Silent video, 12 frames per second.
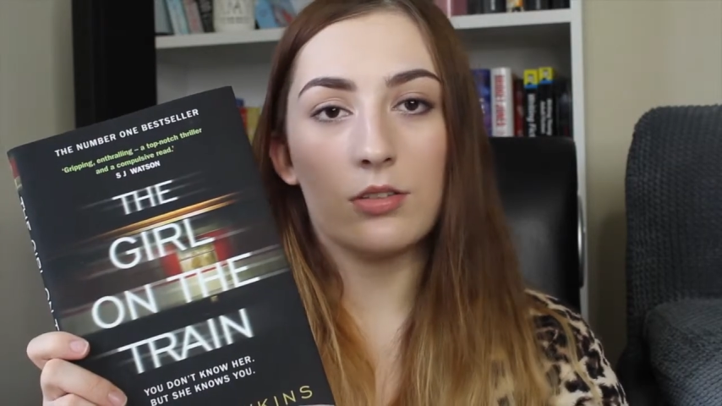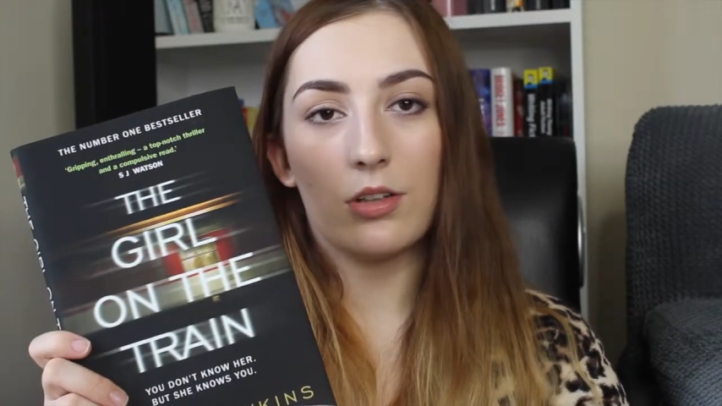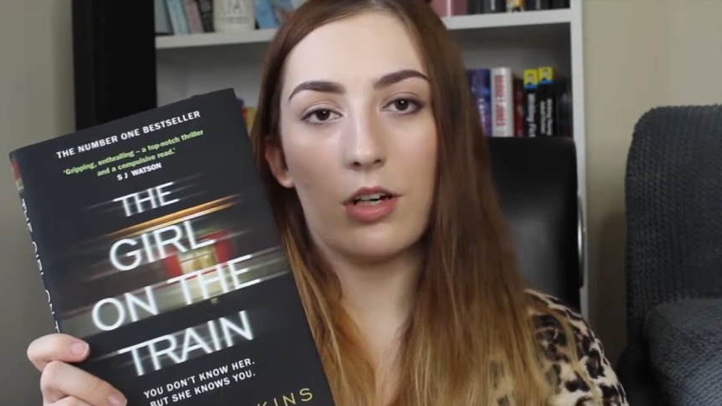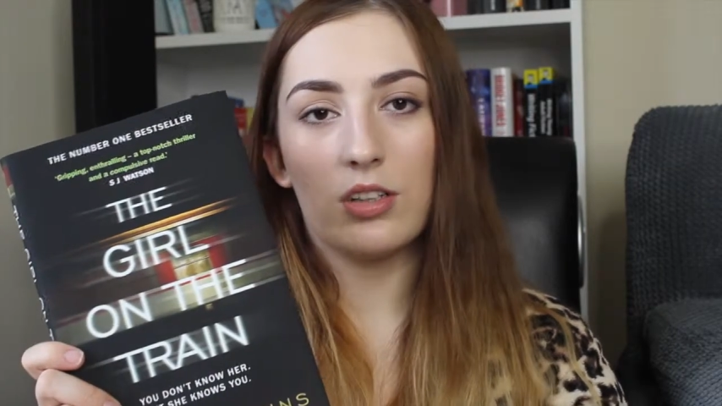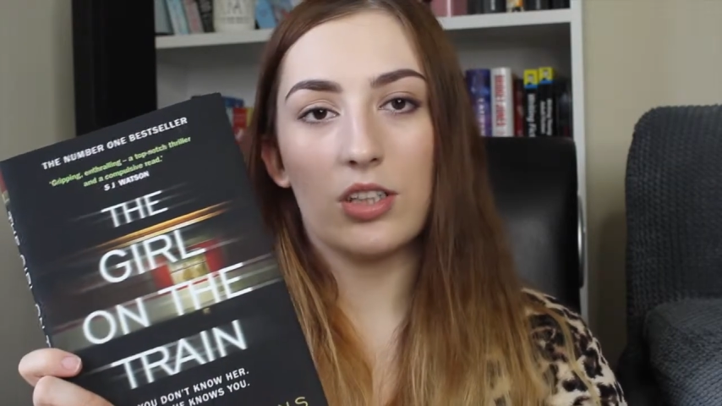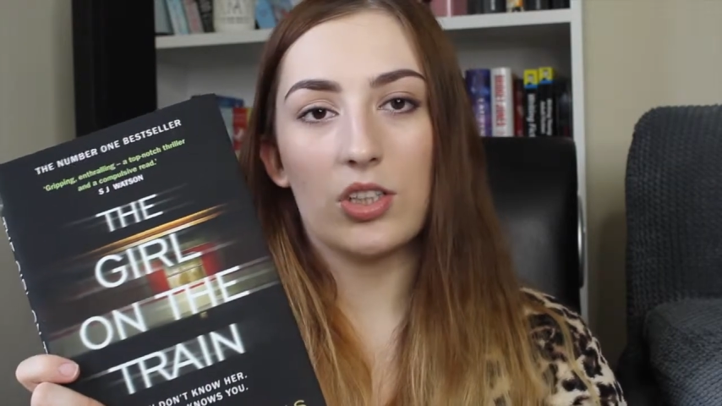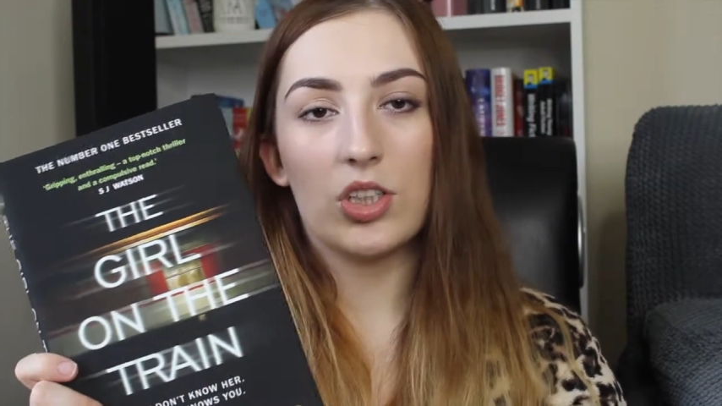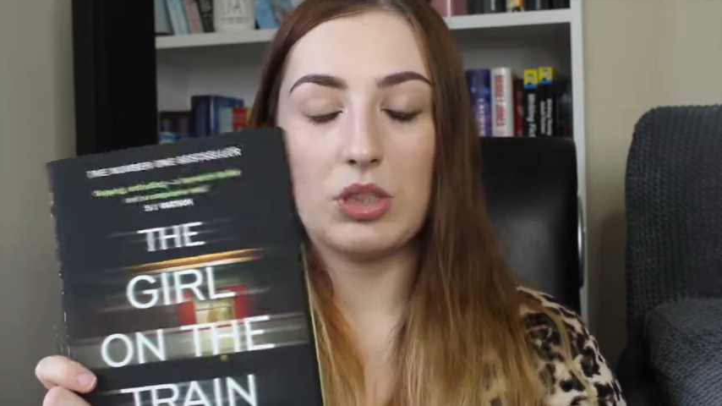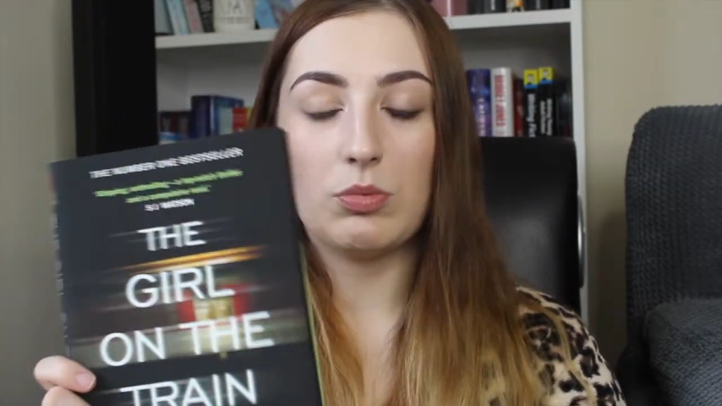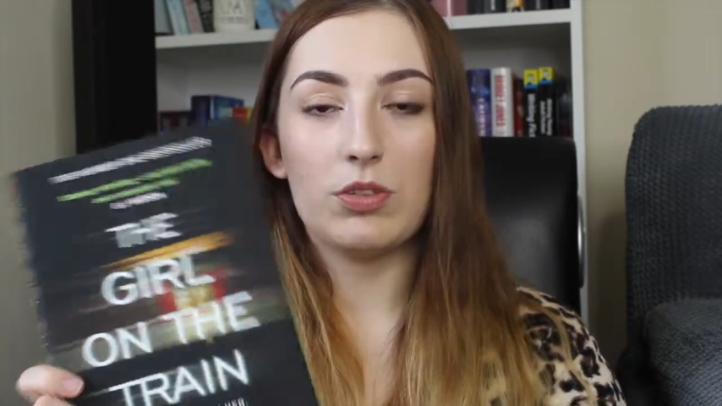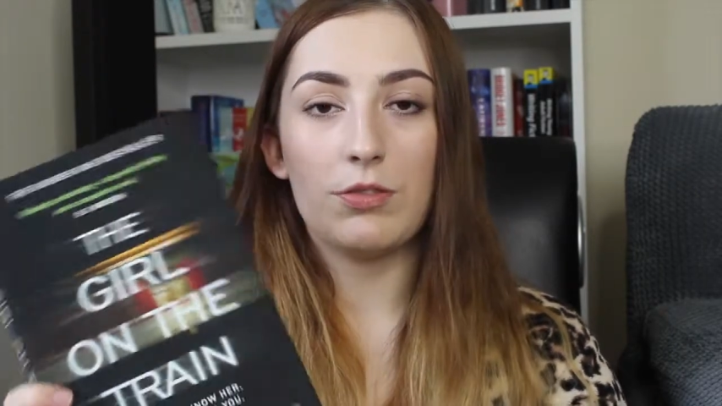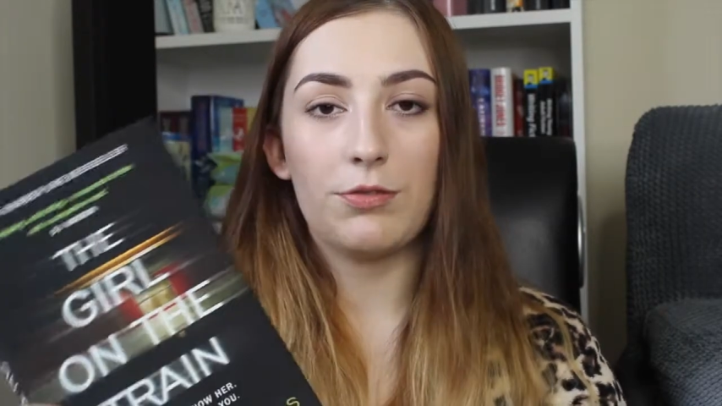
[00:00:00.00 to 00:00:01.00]
Scott that
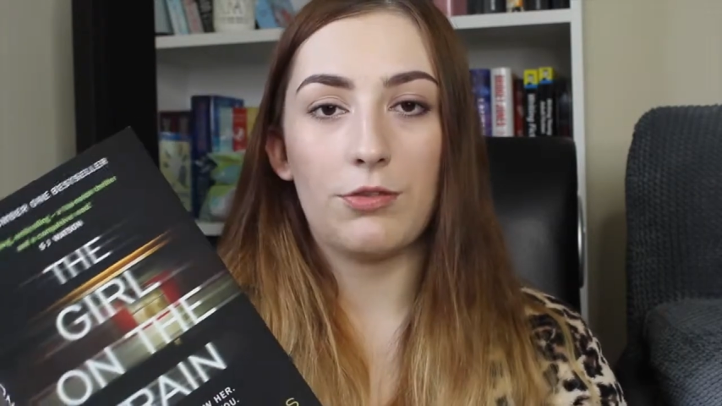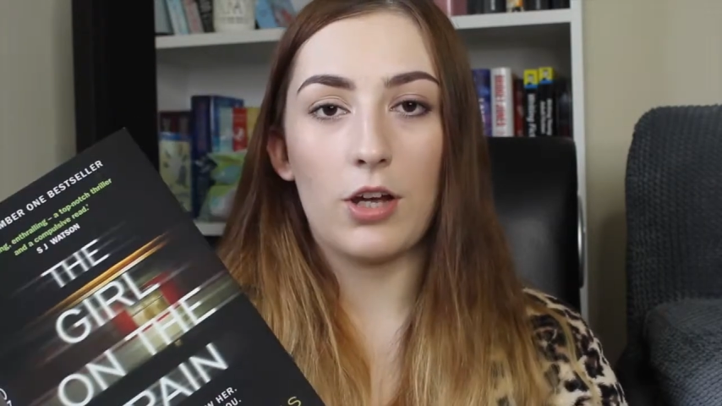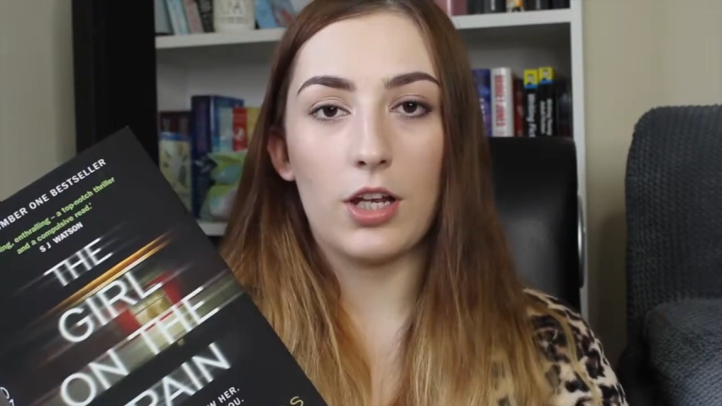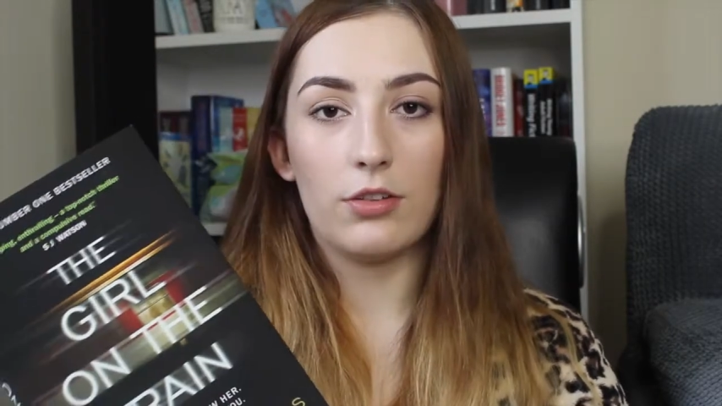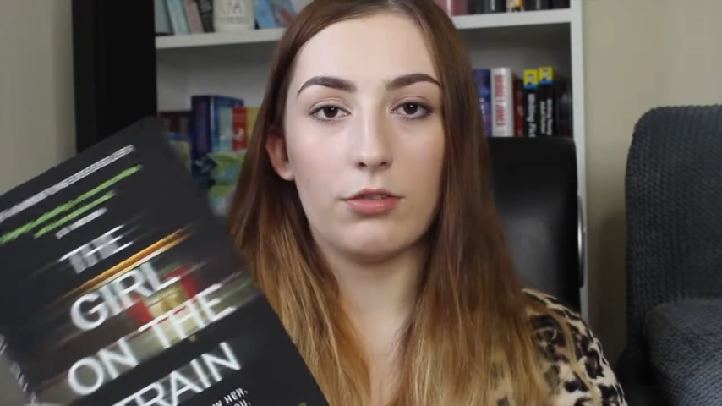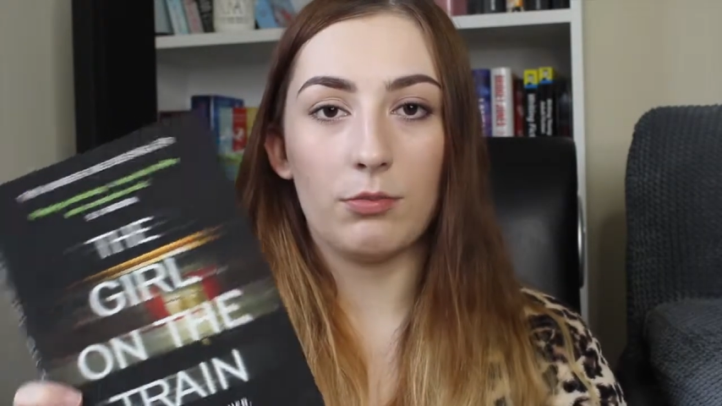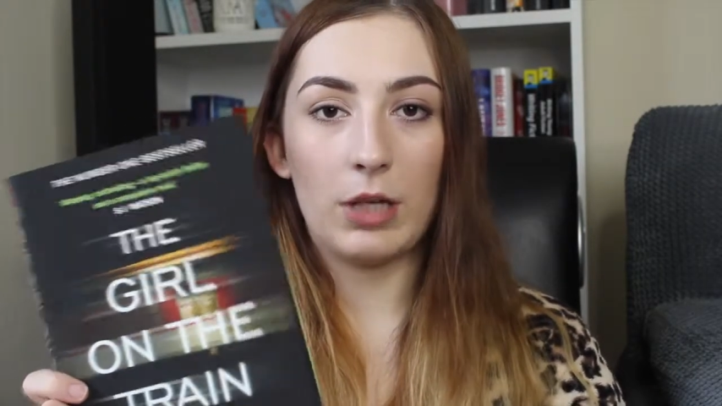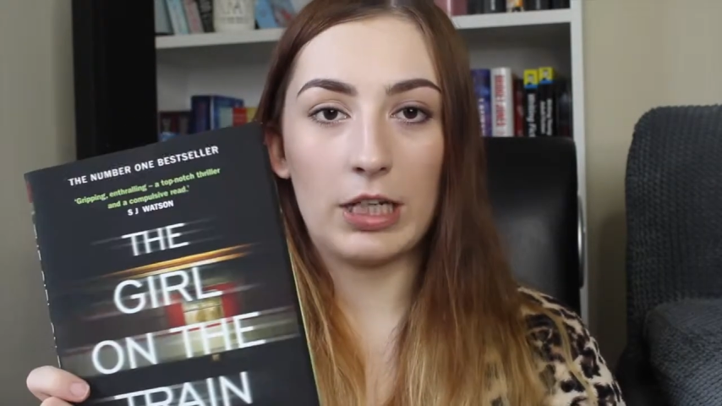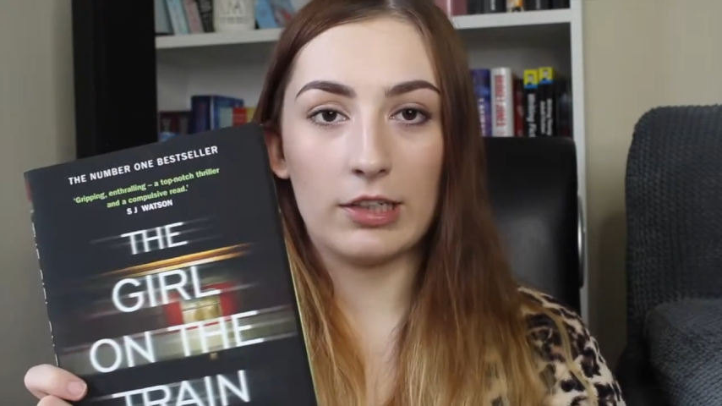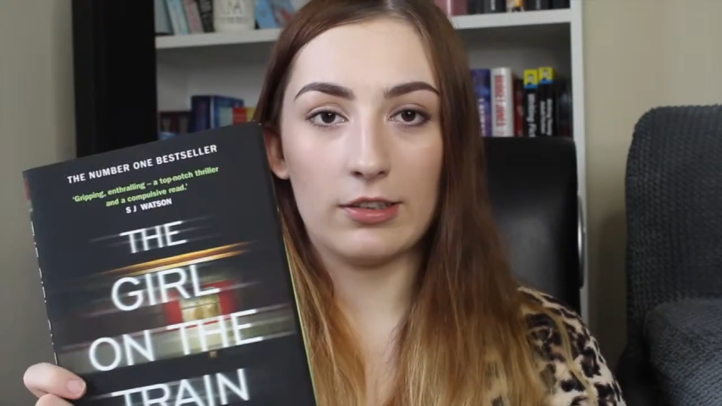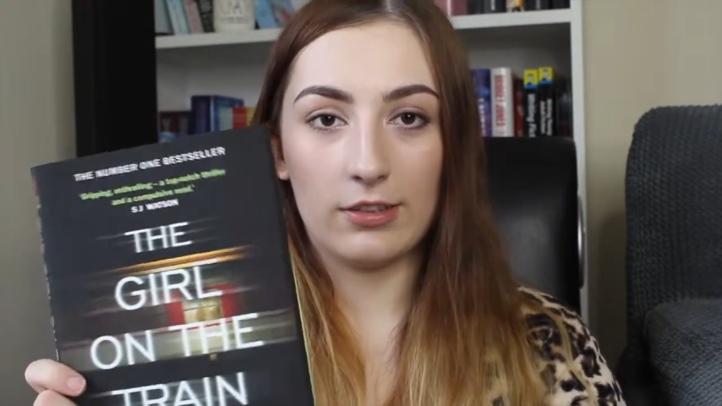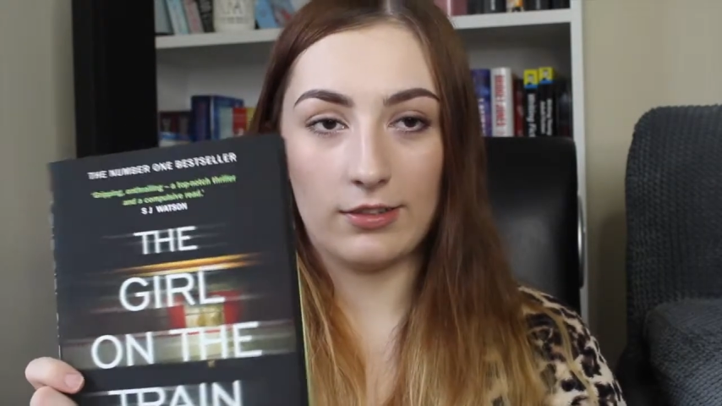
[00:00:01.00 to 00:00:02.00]
she was a friend of
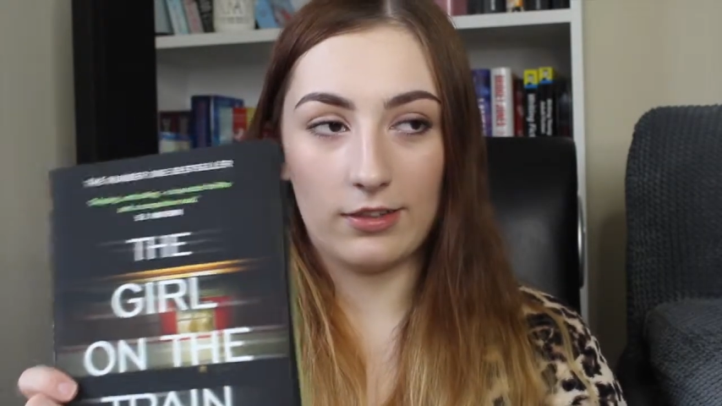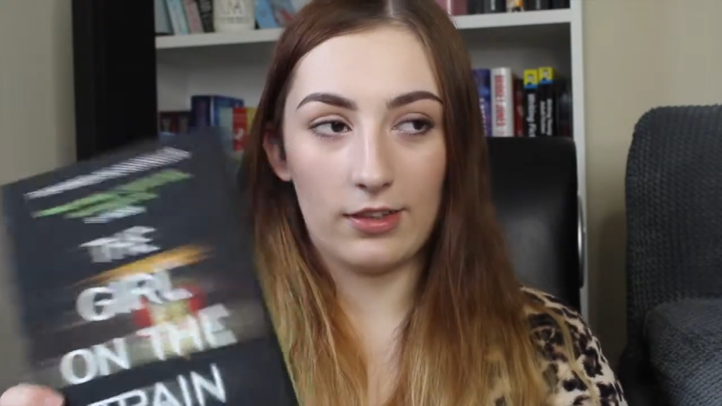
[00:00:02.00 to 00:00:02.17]
Megan's,